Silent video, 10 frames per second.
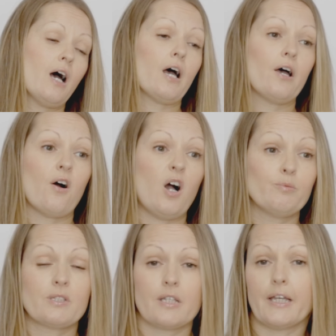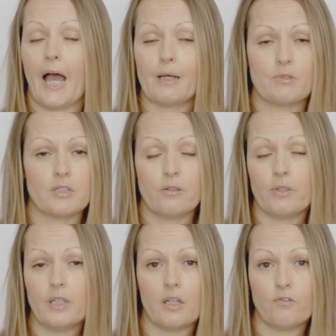I would say
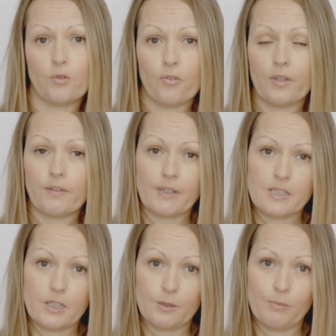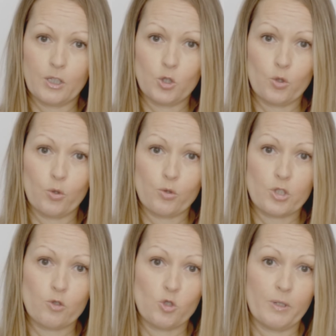absolutely. If you think that that's going to meet your
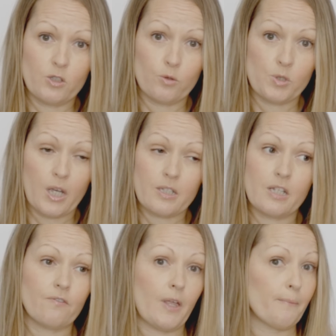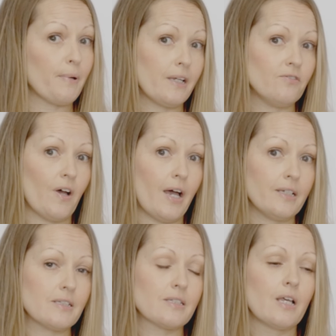social media objective, then pay for
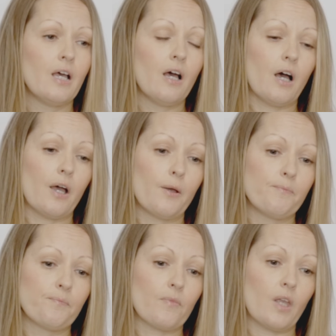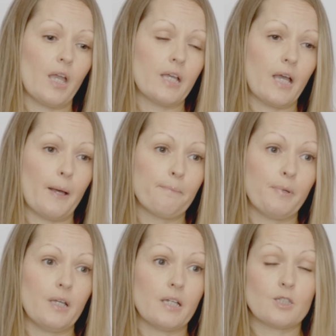ads. It can
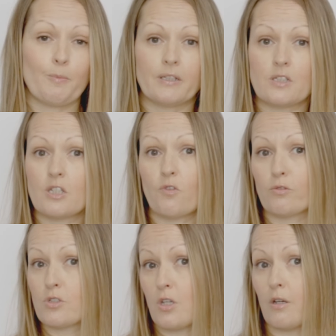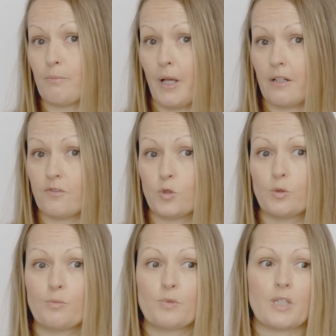be expensive on certain
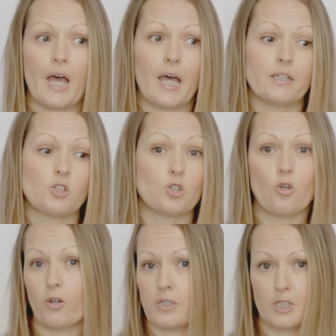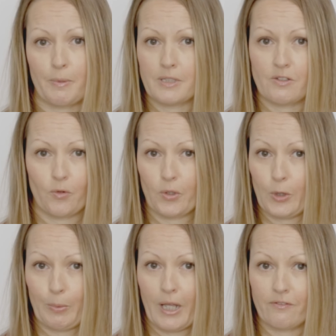platforms and not as expensive on
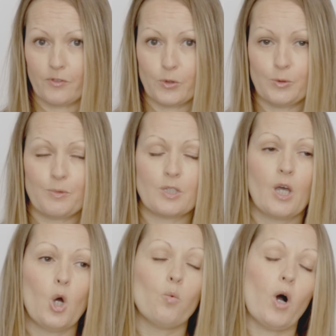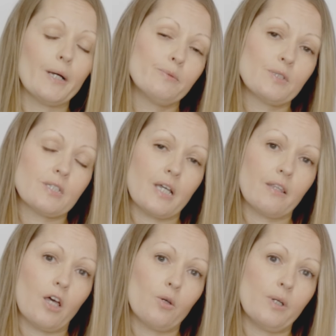other platforms. What I would say
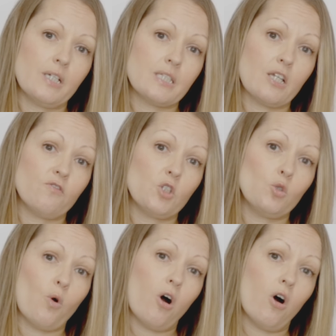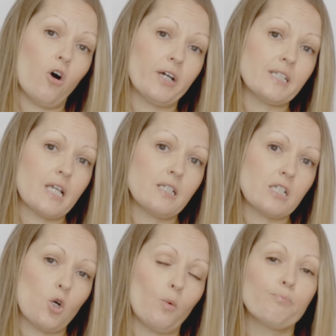though is if you are
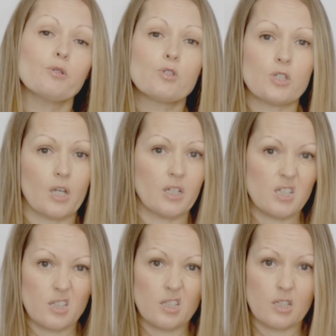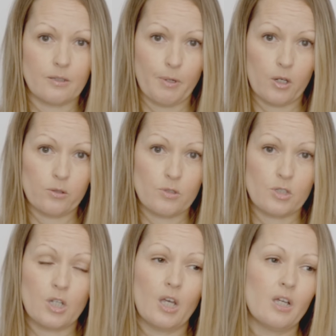intending on boosting an existing
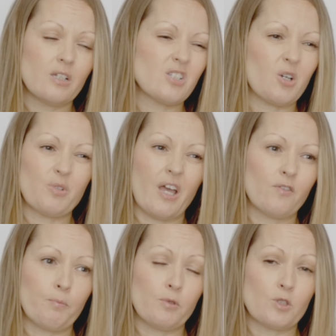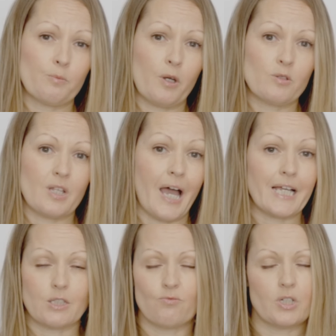post, don't ever boost a post that
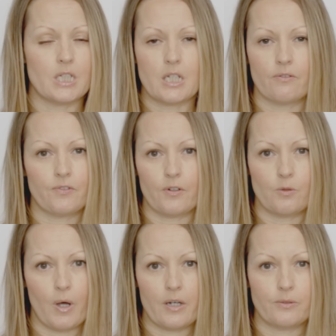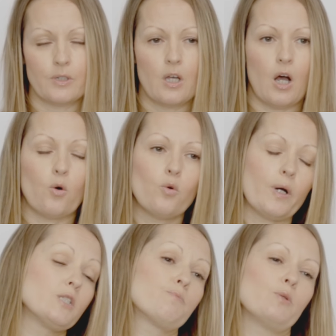hasn't really done very well.
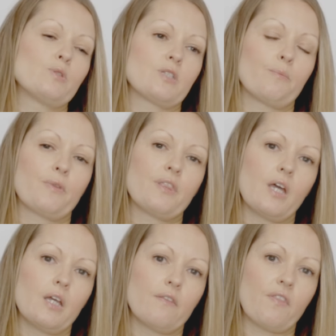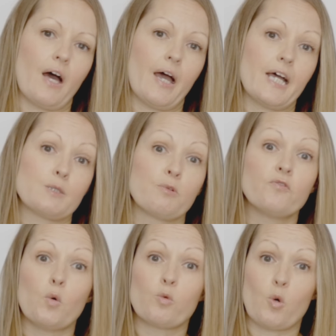Always boost something that has
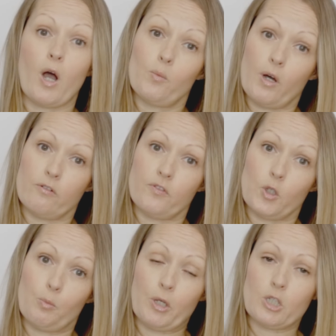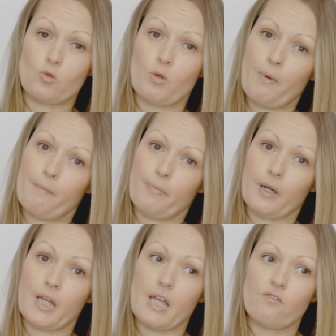performed quite well for you, because
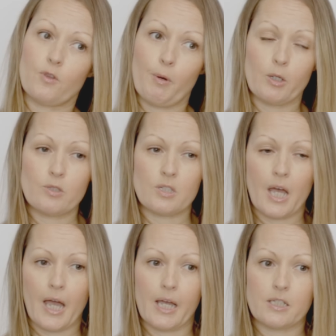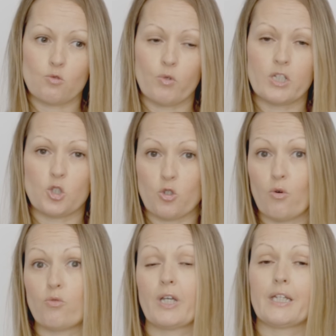remember, if the post has reached your
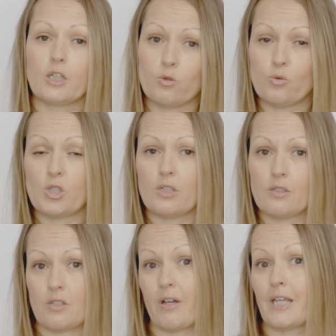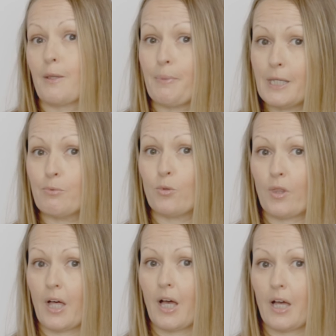organic audience, i.e. the people
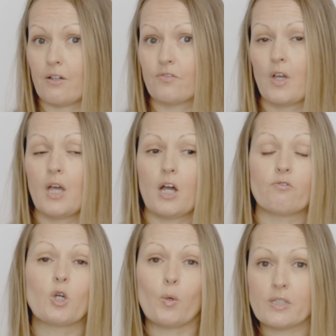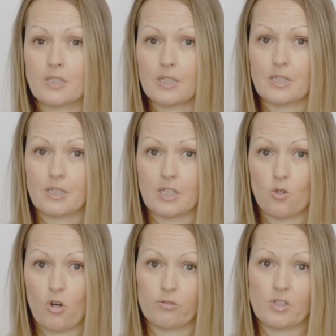that have requested to see your
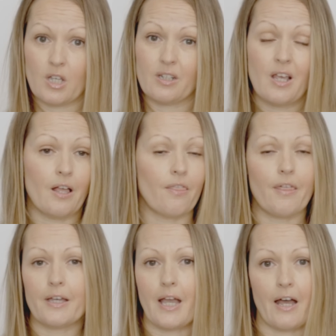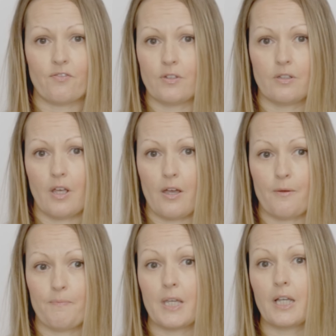content and they haven't
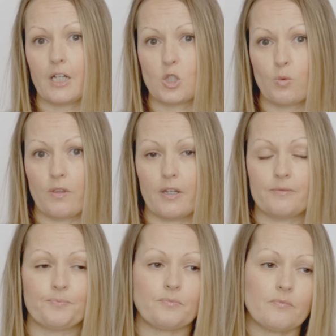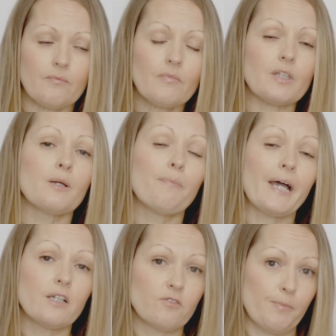engaged with it,
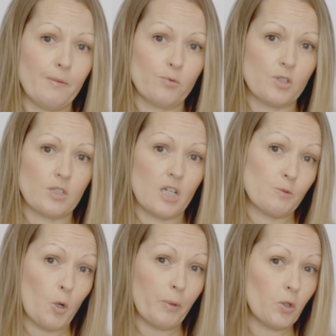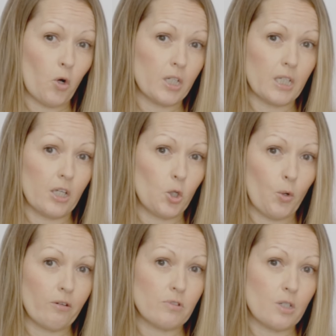paying for people to see it's probably not going to get you
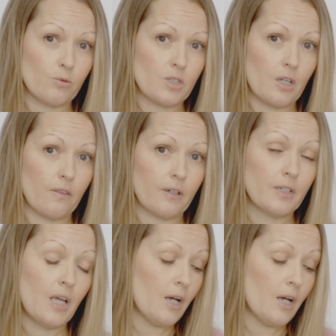great results either.